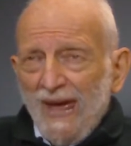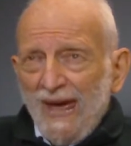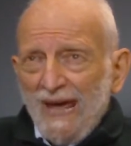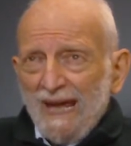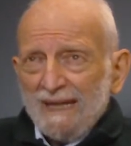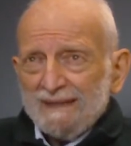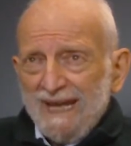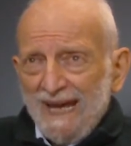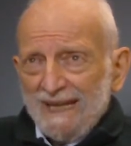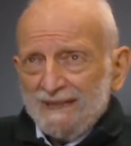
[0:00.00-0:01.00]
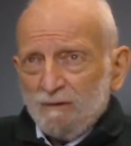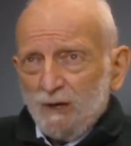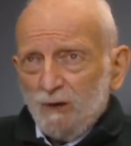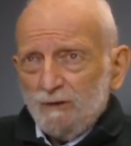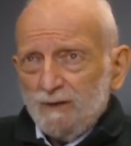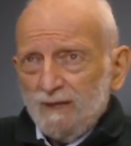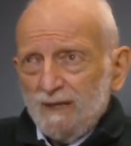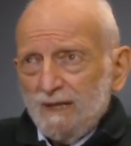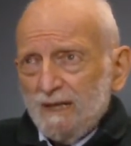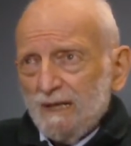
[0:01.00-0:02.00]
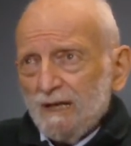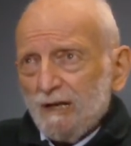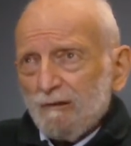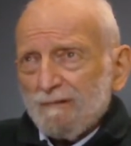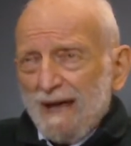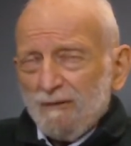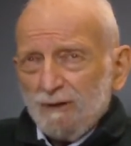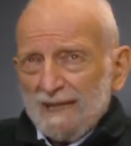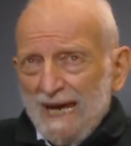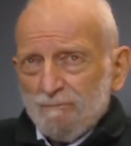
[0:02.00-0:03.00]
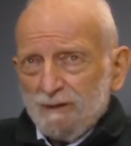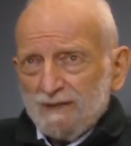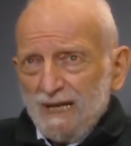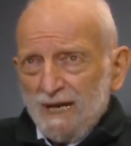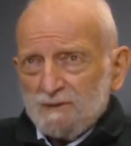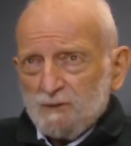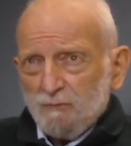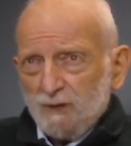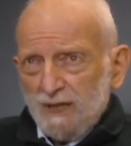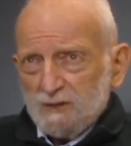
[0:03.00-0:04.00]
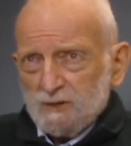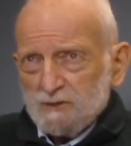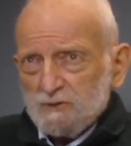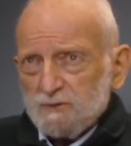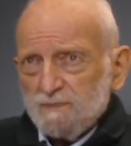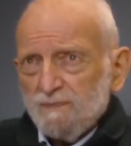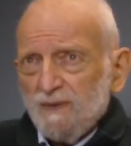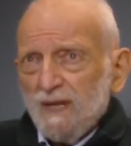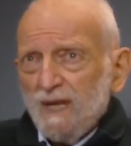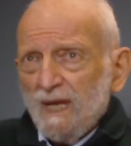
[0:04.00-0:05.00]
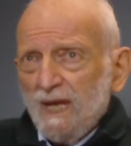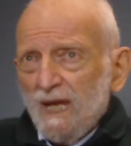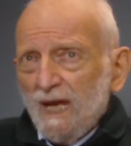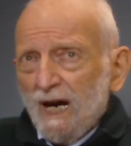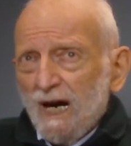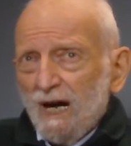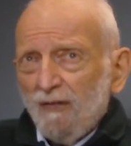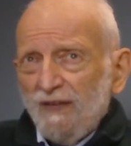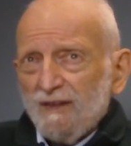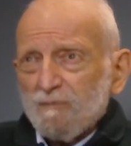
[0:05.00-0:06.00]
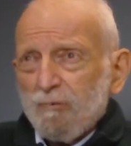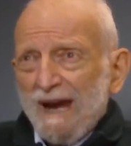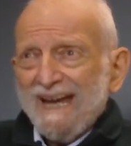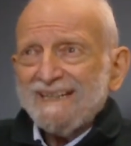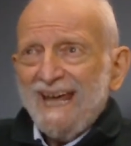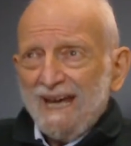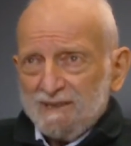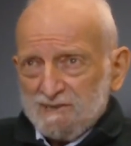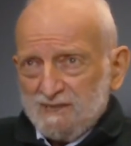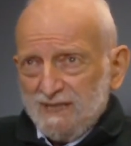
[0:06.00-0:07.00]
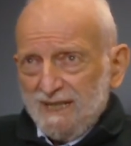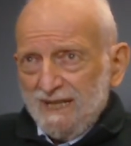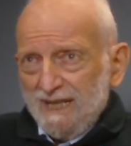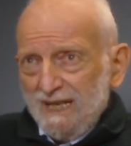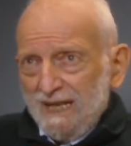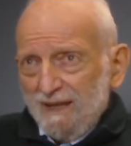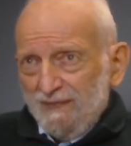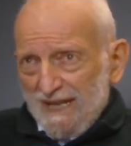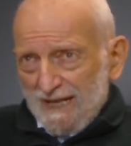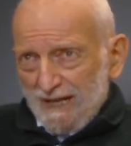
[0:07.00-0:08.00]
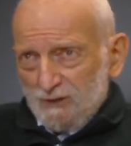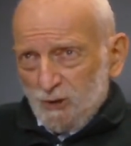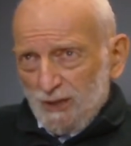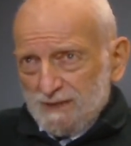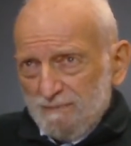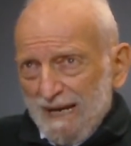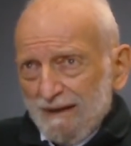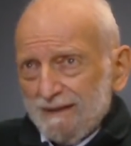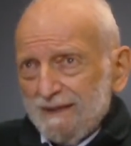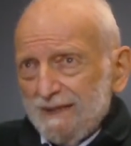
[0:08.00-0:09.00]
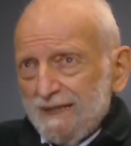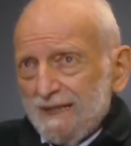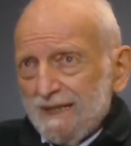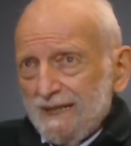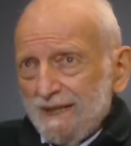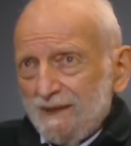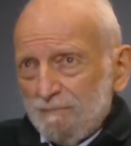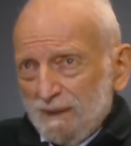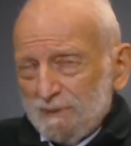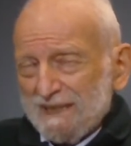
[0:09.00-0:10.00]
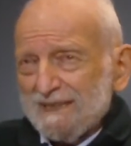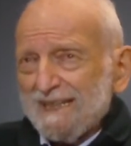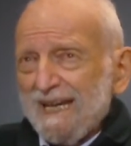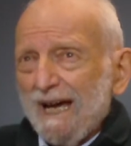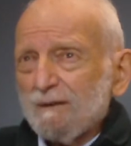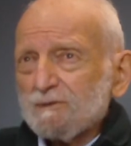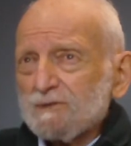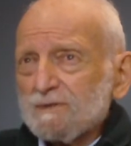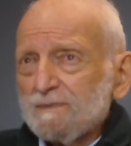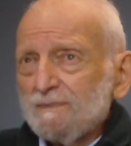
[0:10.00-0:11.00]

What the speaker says: and they had their own rather elaborate kinds of religions. They're the brand X that are talked about in the biblical accounts